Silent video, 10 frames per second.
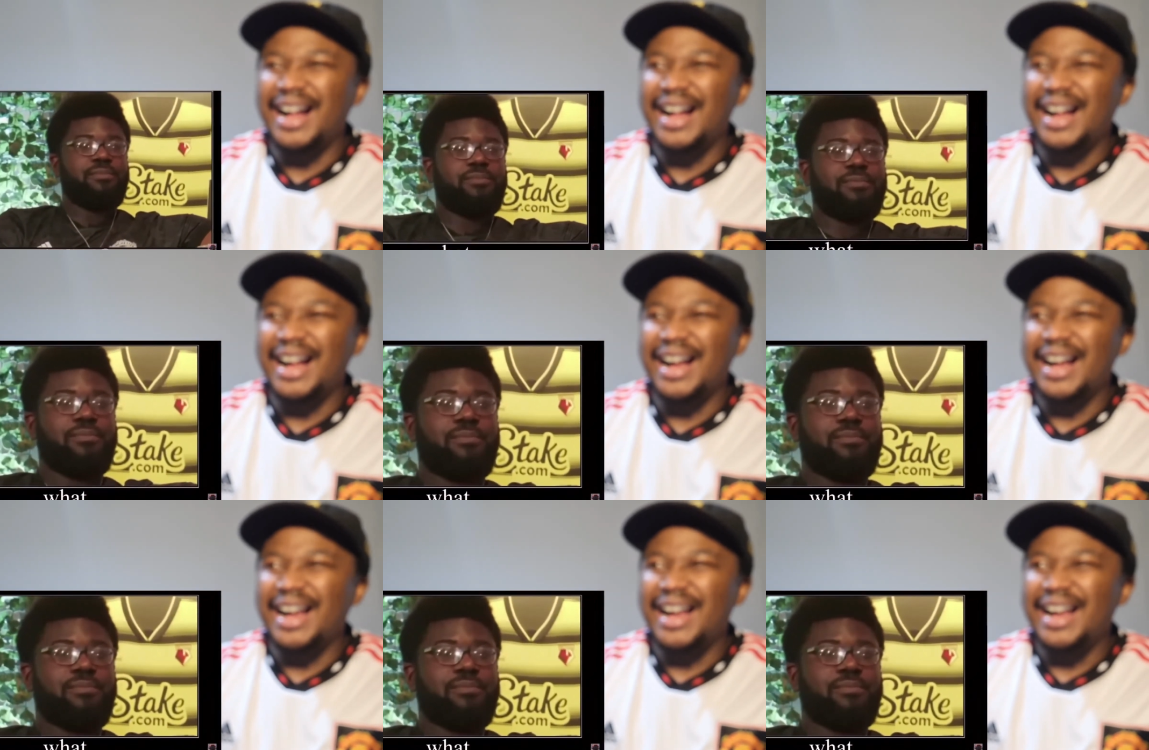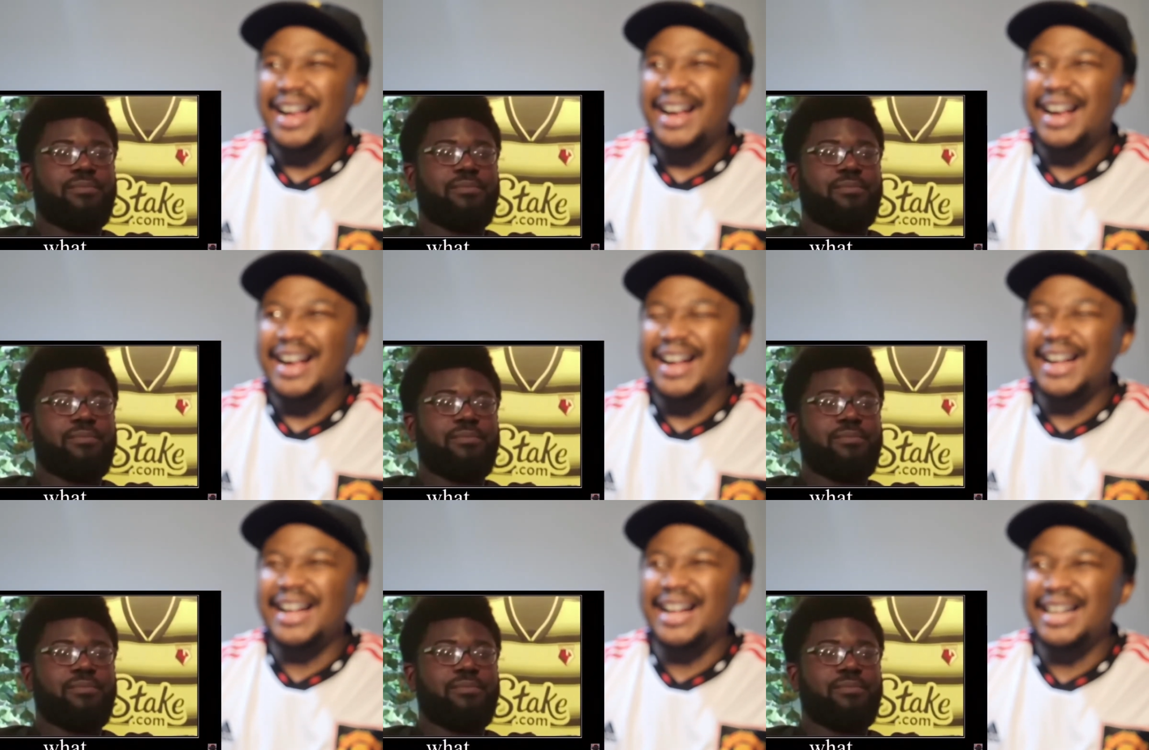
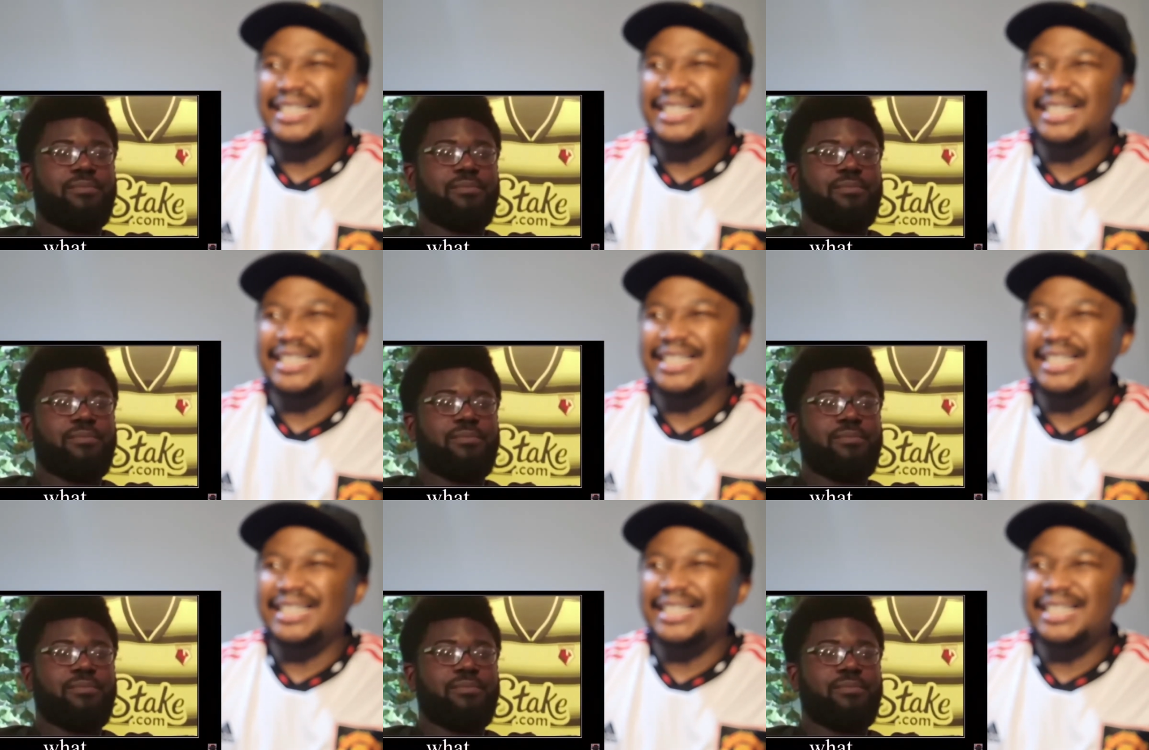Nobody speaks.